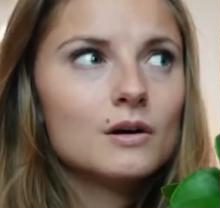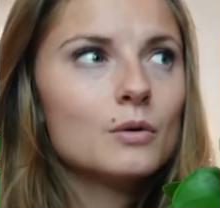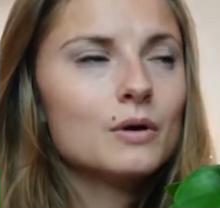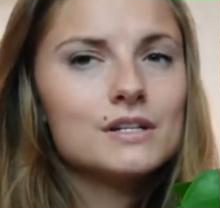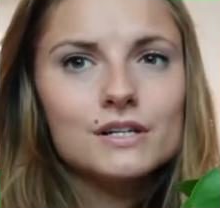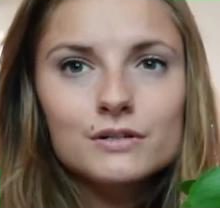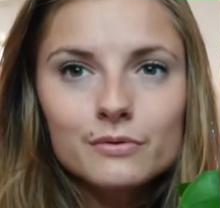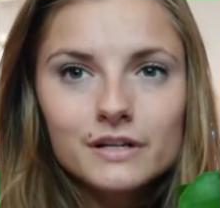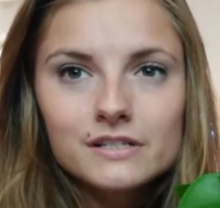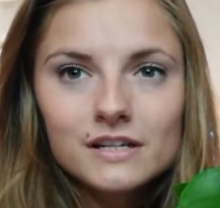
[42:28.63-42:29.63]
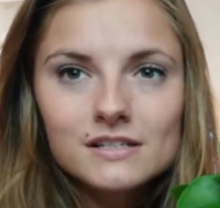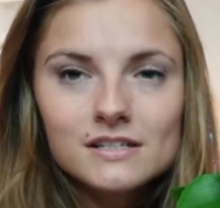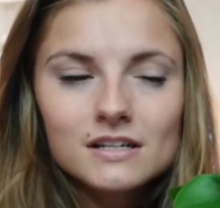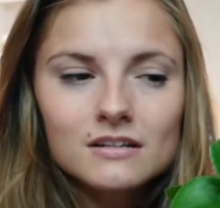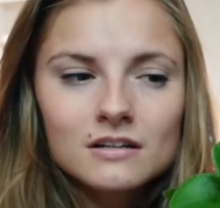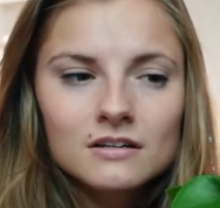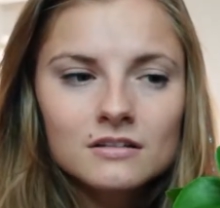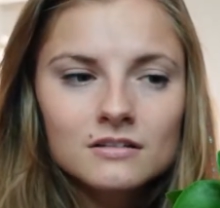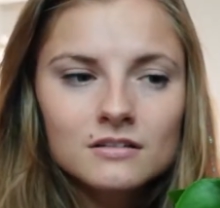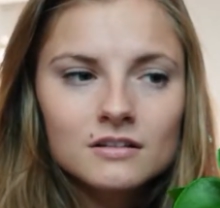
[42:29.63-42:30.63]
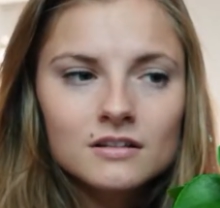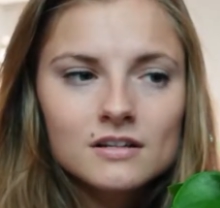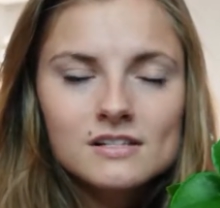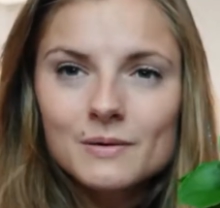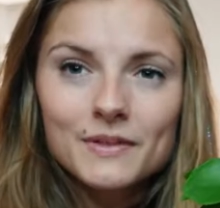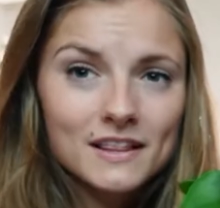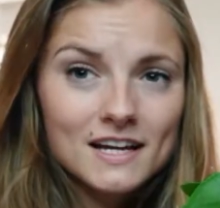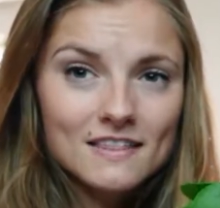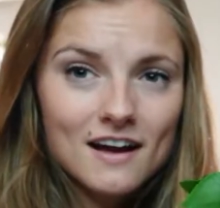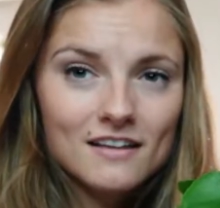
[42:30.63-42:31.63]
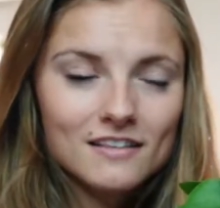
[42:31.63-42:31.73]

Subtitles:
what is it, 2016? Something like that.